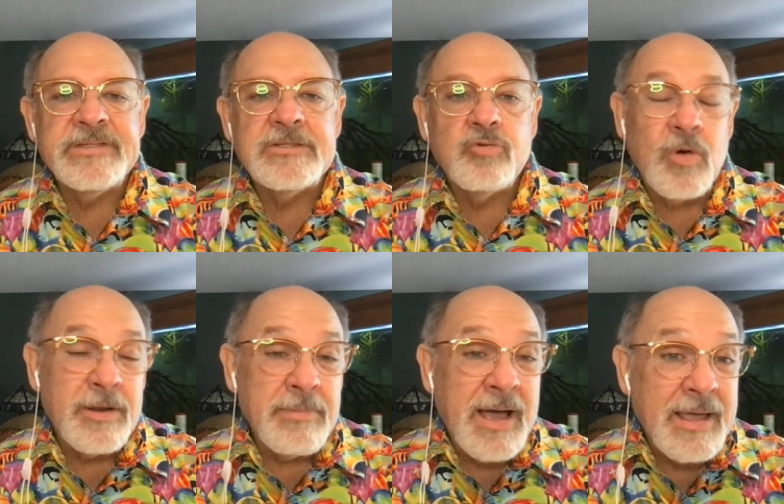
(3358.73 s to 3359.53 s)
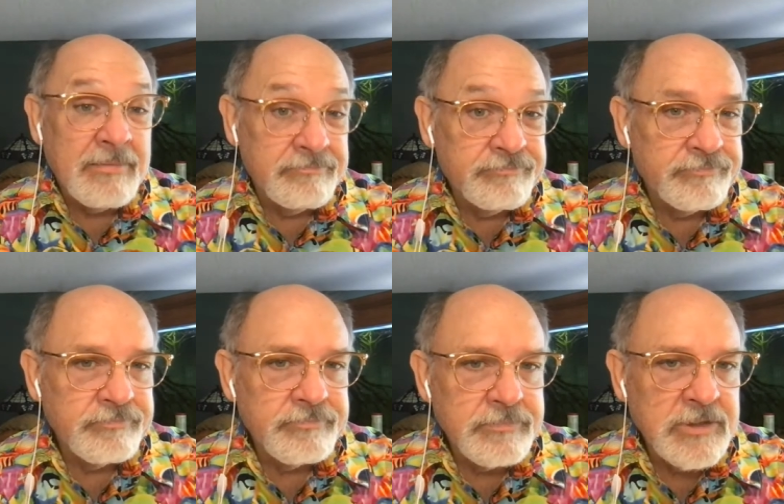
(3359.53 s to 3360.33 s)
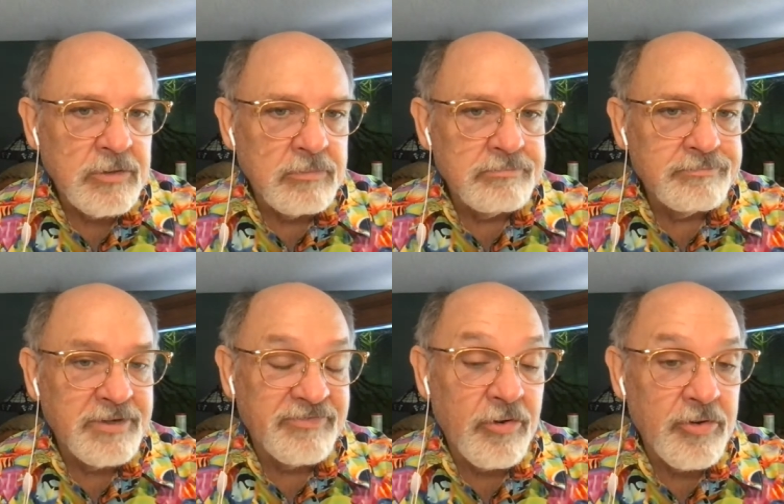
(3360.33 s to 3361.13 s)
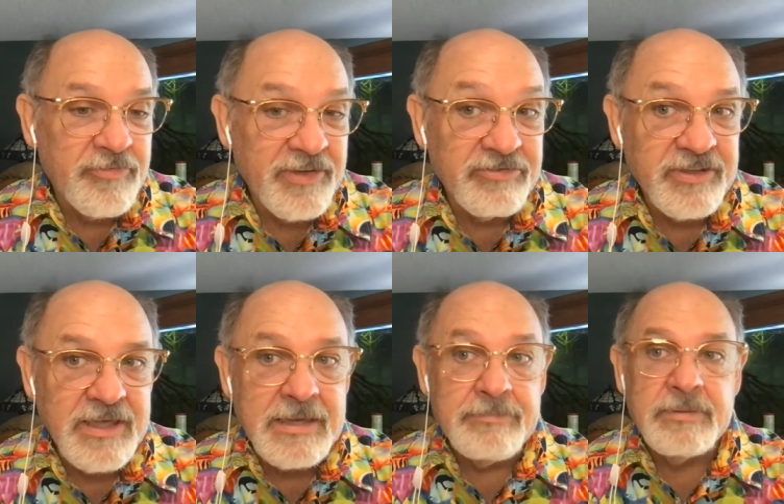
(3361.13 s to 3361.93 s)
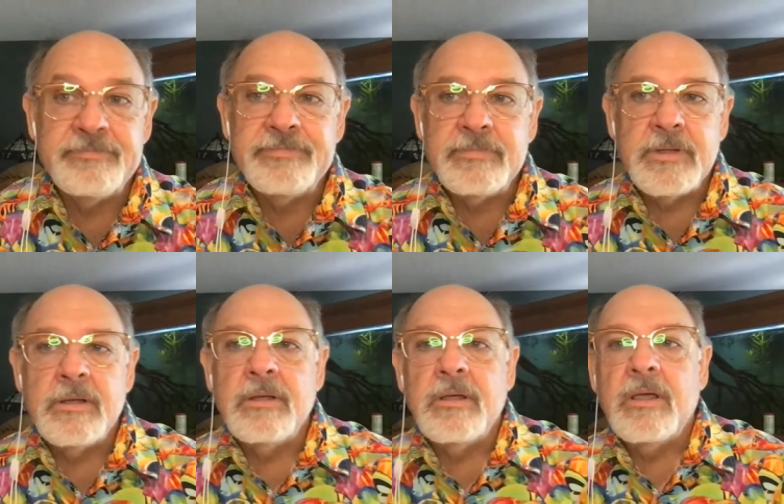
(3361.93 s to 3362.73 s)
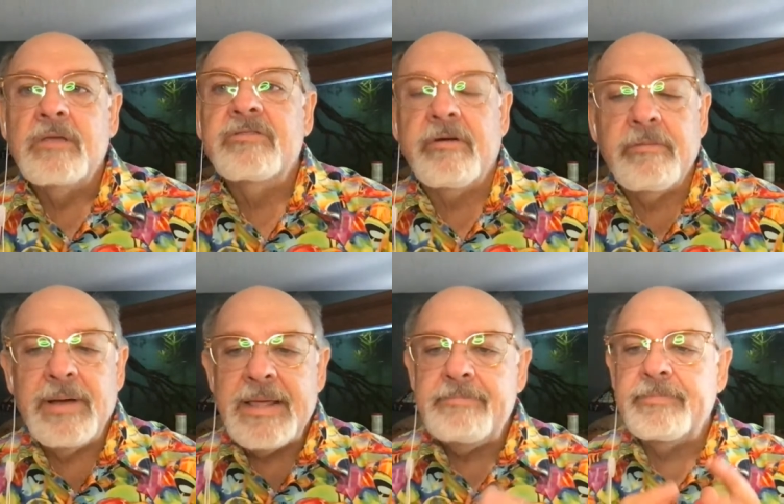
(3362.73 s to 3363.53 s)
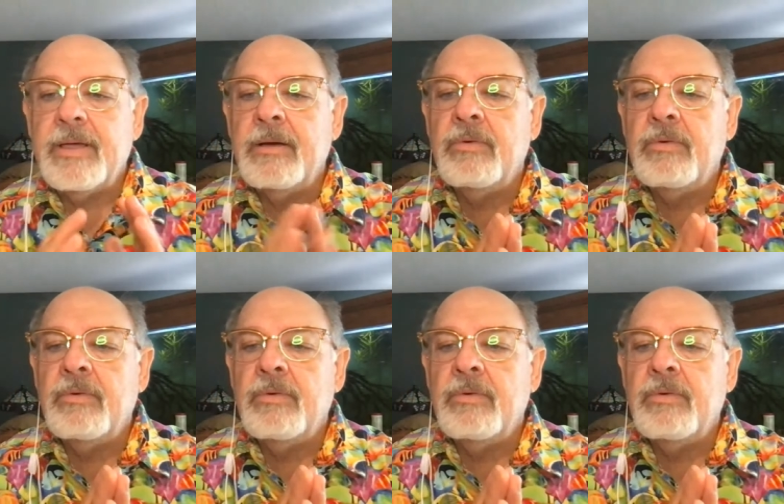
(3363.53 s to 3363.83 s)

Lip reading: it's one of my, preferred fish to keep. So everybody, I